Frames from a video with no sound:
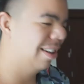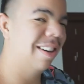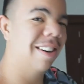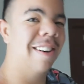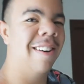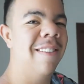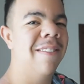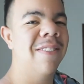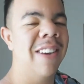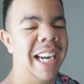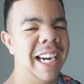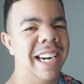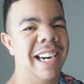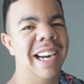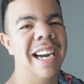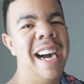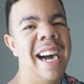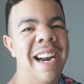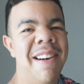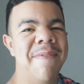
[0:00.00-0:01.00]
Oh, my
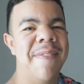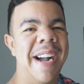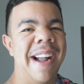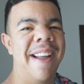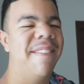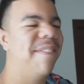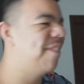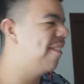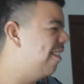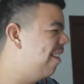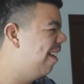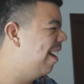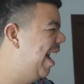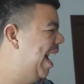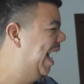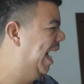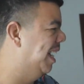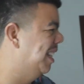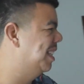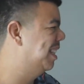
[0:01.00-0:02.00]
God, my
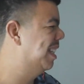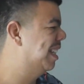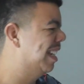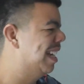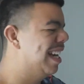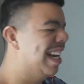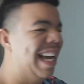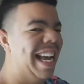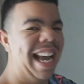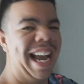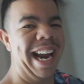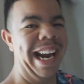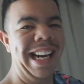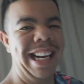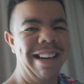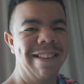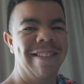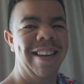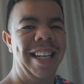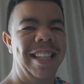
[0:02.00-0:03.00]
voice.
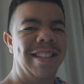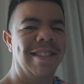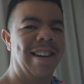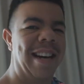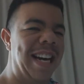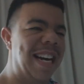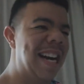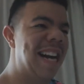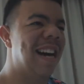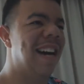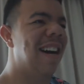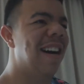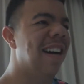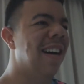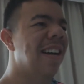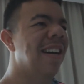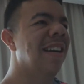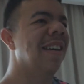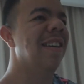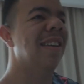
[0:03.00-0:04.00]
Anyways, right
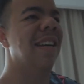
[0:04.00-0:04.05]
now,